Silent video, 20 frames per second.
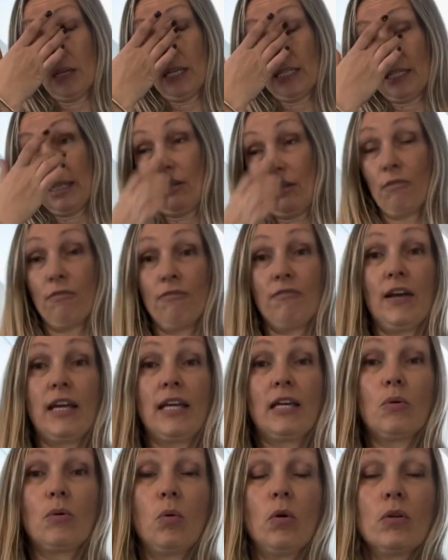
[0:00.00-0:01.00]
I did the
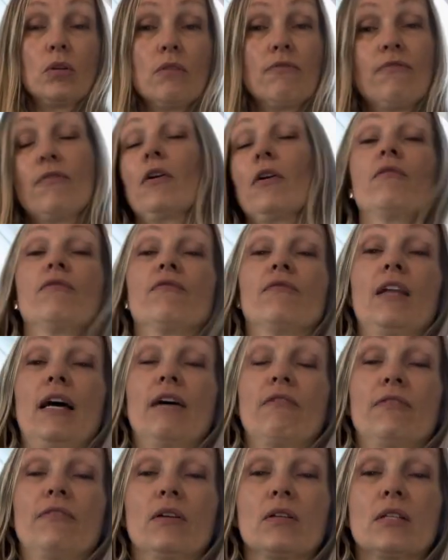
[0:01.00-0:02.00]
fake one, the faux
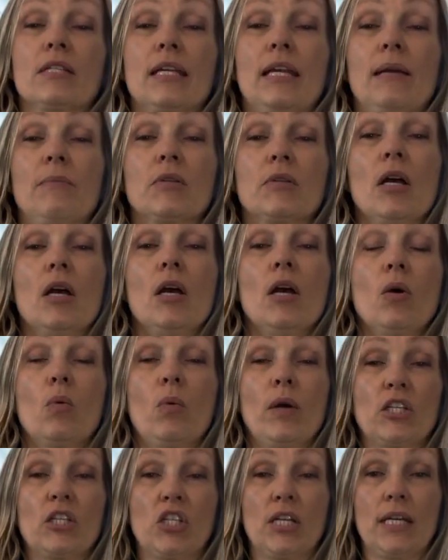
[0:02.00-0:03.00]
flat fell seamed,
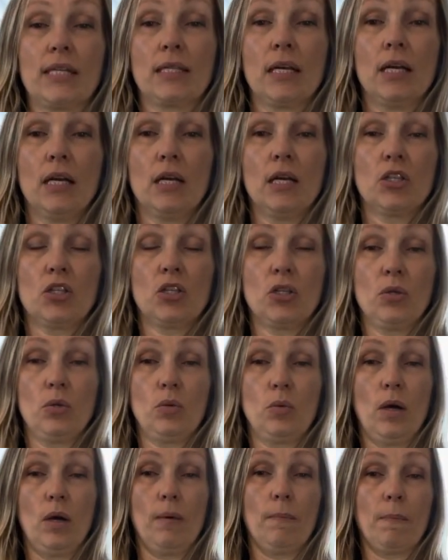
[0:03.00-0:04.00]
which is
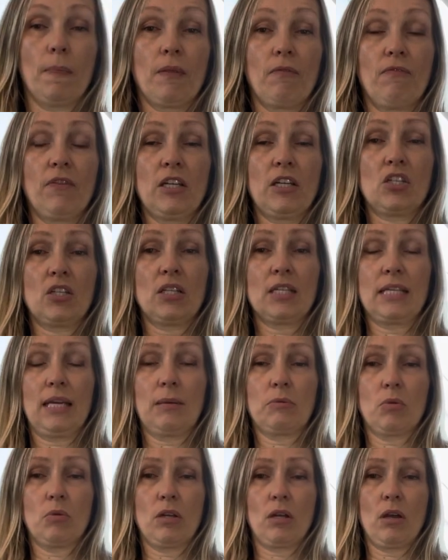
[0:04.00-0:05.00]
to finish the
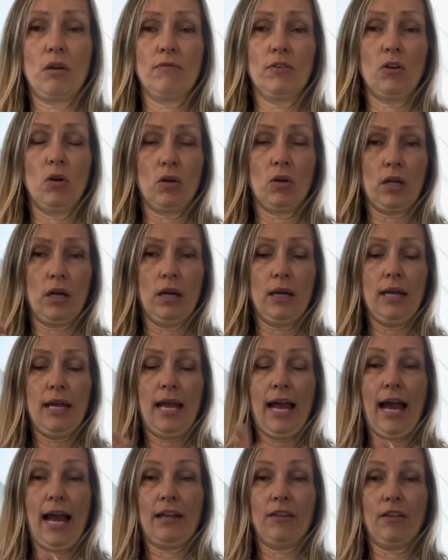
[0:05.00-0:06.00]
seams with the overlocker
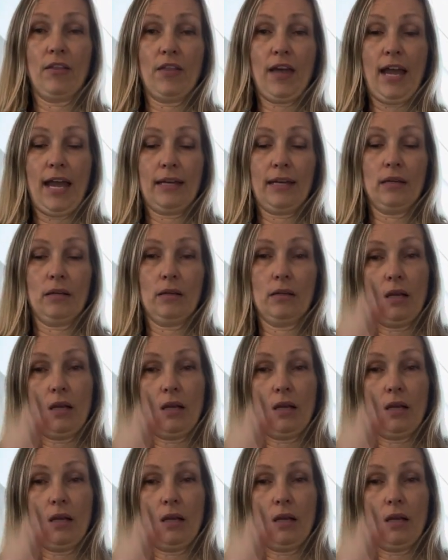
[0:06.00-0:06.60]
and then